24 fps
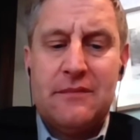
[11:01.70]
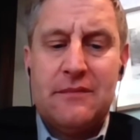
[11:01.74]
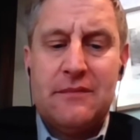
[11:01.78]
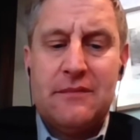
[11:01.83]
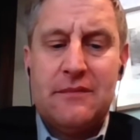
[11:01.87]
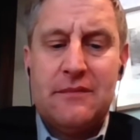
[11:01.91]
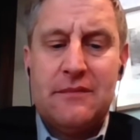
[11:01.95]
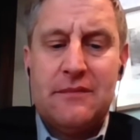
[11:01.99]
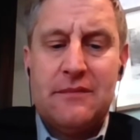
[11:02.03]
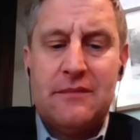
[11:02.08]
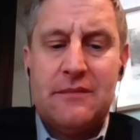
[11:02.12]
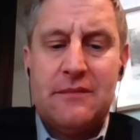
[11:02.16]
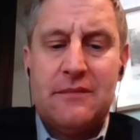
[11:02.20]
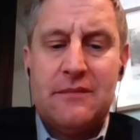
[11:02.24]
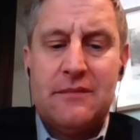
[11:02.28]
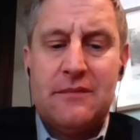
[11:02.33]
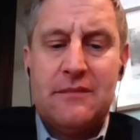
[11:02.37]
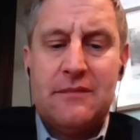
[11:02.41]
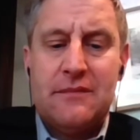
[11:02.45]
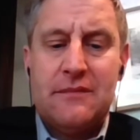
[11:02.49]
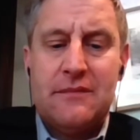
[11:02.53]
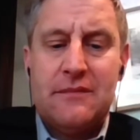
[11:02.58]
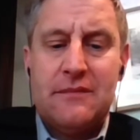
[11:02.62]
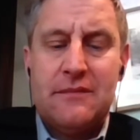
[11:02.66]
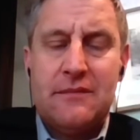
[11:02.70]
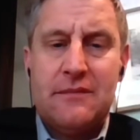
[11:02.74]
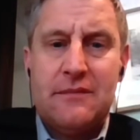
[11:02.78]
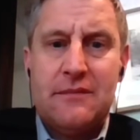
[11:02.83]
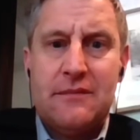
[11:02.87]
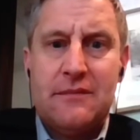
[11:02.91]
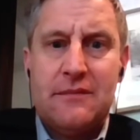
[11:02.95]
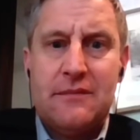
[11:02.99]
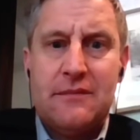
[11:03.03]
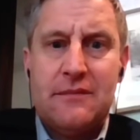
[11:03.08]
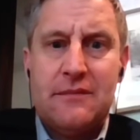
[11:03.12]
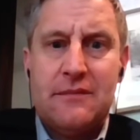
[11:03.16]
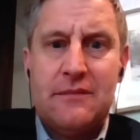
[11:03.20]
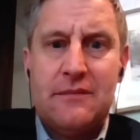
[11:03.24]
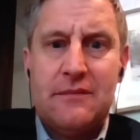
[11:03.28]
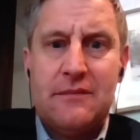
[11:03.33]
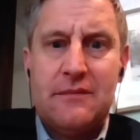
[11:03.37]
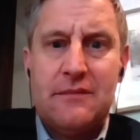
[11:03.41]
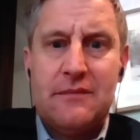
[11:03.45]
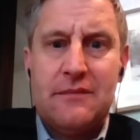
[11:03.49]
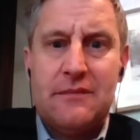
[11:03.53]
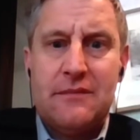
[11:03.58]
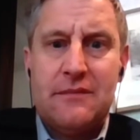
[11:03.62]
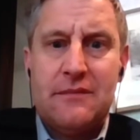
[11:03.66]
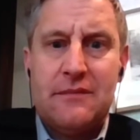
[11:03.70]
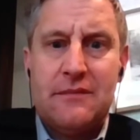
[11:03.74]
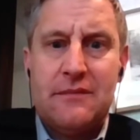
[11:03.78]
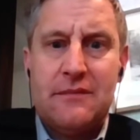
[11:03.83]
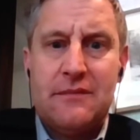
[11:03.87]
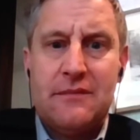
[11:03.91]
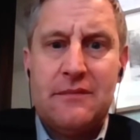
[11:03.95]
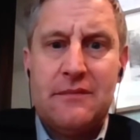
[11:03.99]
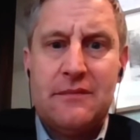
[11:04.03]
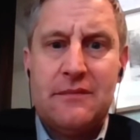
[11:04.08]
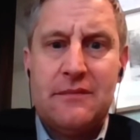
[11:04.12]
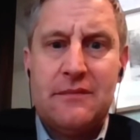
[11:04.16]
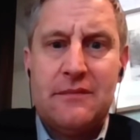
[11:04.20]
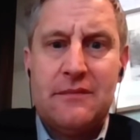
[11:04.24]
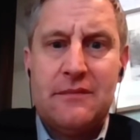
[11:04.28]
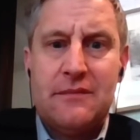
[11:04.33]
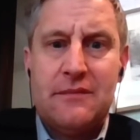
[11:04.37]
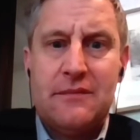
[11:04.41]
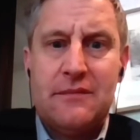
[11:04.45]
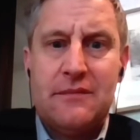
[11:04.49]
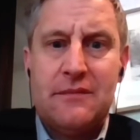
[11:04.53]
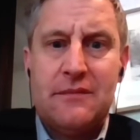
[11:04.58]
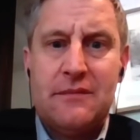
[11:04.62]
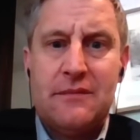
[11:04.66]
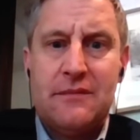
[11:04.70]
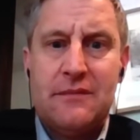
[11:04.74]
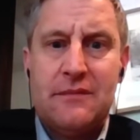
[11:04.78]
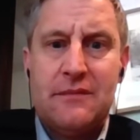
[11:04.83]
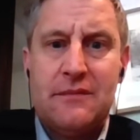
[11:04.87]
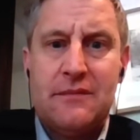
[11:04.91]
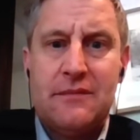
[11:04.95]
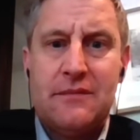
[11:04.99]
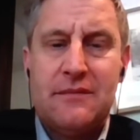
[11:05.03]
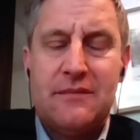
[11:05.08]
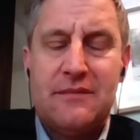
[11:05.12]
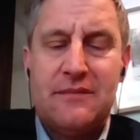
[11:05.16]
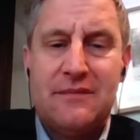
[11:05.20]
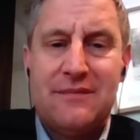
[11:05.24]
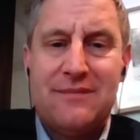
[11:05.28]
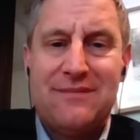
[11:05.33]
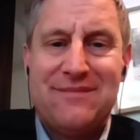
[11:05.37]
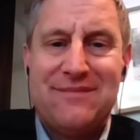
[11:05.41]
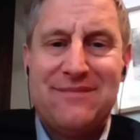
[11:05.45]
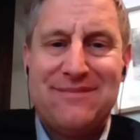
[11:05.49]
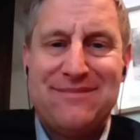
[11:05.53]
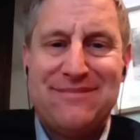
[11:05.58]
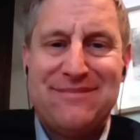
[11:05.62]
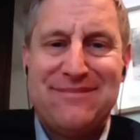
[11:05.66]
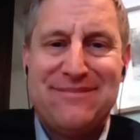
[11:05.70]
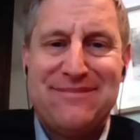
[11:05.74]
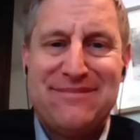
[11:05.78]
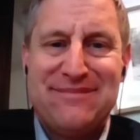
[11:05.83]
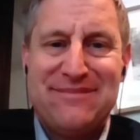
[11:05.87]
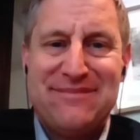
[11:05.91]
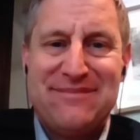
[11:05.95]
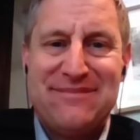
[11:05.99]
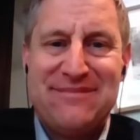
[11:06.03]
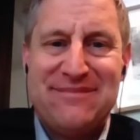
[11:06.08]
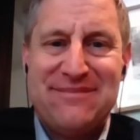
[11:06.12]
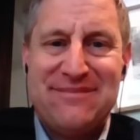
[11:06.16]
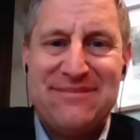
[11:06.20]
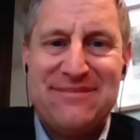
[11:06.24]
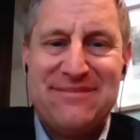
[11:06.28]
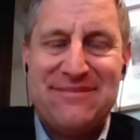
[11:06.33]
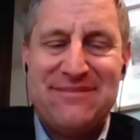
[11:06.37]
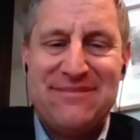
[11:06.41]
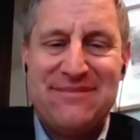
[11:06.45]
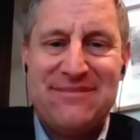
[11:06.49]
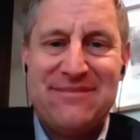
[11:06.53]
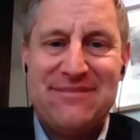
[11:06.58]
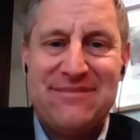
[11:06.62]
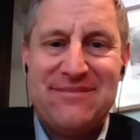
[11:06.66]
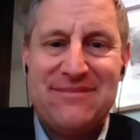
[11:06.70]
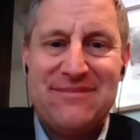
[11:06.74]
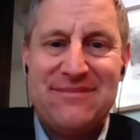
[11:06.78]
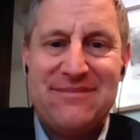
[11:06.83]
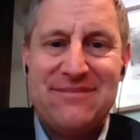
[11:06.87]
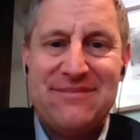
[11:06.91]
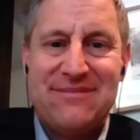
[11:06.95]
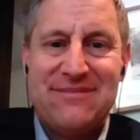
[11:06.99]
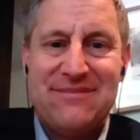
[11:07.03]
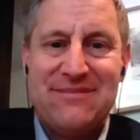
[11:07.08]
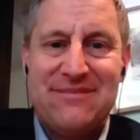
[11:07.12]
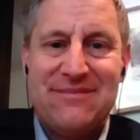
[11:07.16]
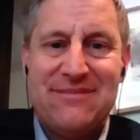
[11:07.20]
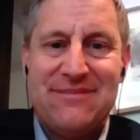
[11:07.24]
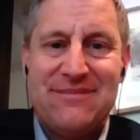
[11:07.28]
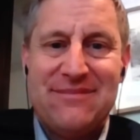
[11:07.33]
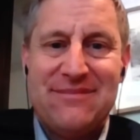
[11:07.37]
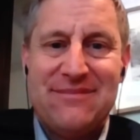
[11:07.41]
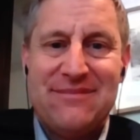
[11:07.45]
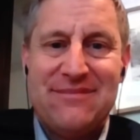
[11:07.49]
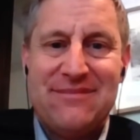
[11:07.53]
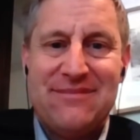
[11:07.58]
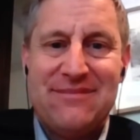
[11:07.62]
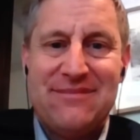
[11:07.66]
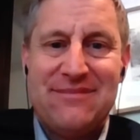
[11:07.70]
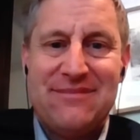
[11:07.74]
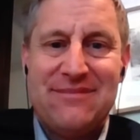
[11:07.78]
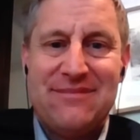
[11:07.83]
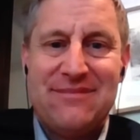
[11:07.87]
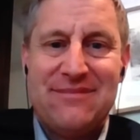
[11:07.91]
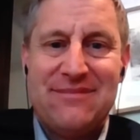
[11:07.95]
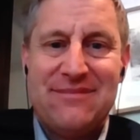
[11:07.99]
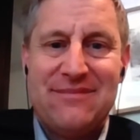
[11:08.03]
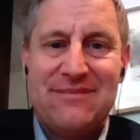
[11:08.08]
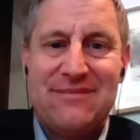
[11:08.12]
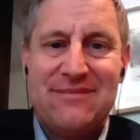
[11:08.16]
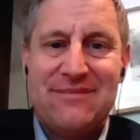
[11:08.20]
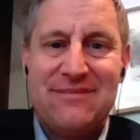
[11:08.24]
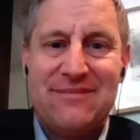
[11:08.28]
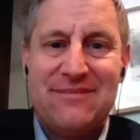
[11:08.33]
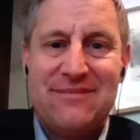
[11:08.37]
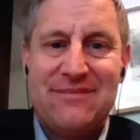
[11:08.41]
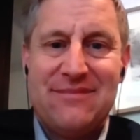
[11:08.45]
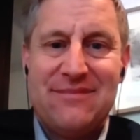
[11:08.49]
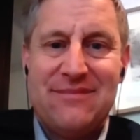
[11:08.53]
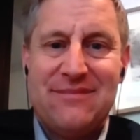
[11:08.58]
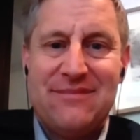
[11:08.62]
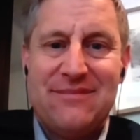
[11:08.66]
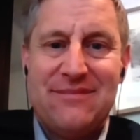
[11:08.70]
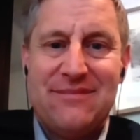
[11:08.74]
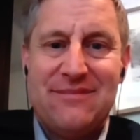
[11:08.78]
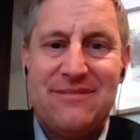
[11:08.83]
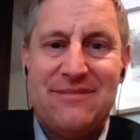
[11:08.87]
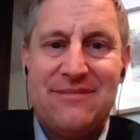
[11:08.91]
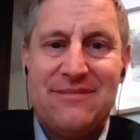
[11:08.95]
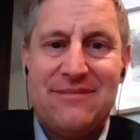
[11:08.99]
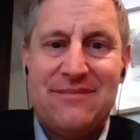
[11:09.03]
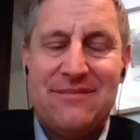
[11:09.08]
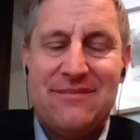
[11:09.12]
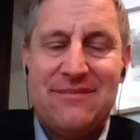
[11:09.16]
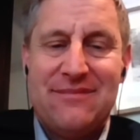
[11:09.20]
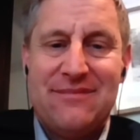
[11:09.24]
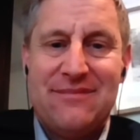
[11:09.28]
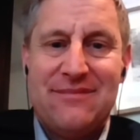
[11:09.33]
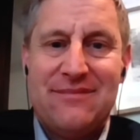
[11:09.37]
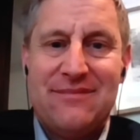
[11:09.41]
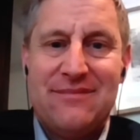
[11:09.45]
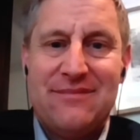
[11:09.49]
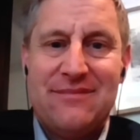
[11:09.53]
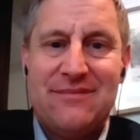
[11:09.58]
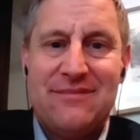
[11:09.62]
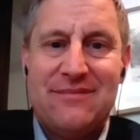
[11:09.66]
[no speech]